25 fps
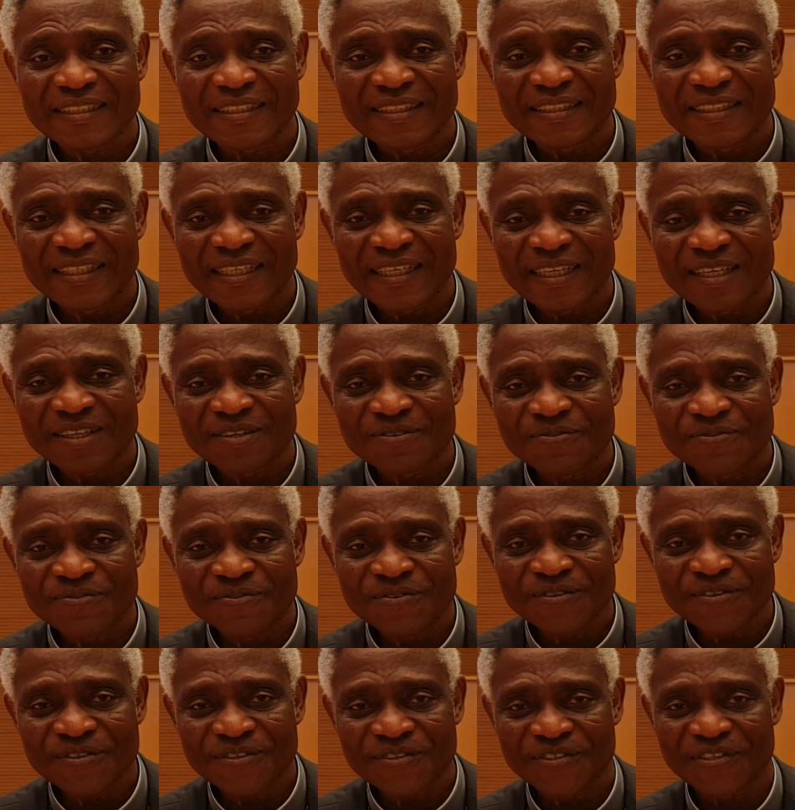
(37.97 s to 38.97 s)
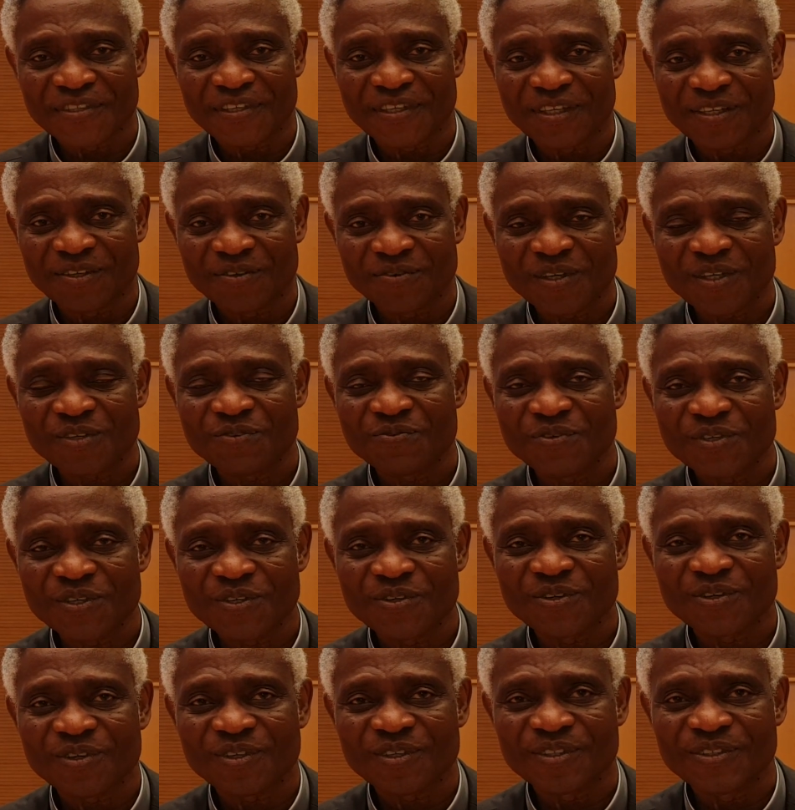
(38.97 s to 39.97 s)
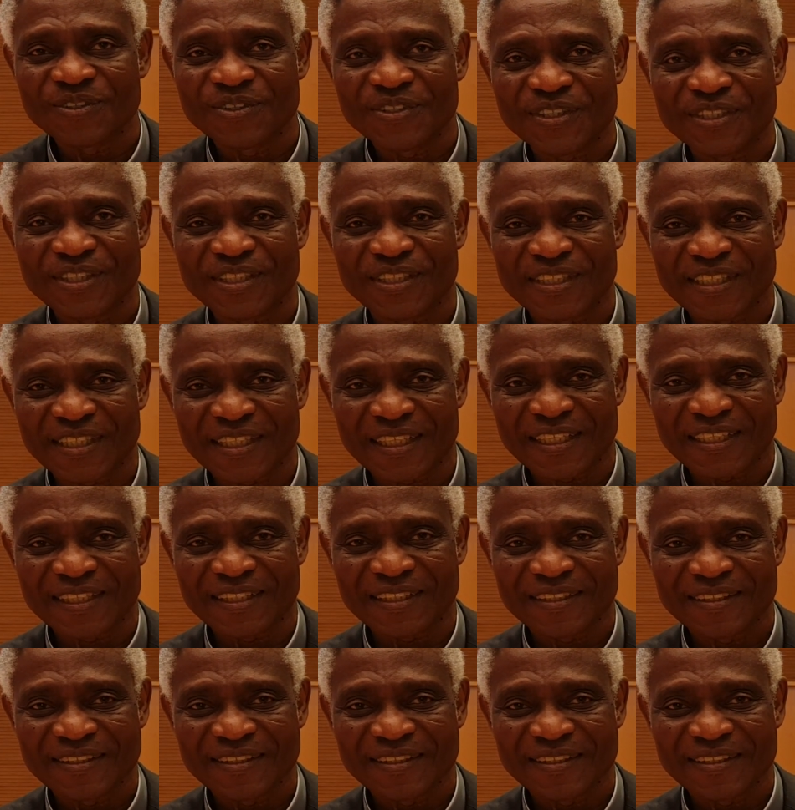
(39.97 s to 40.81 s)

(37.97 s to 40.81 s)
the future, what we call digital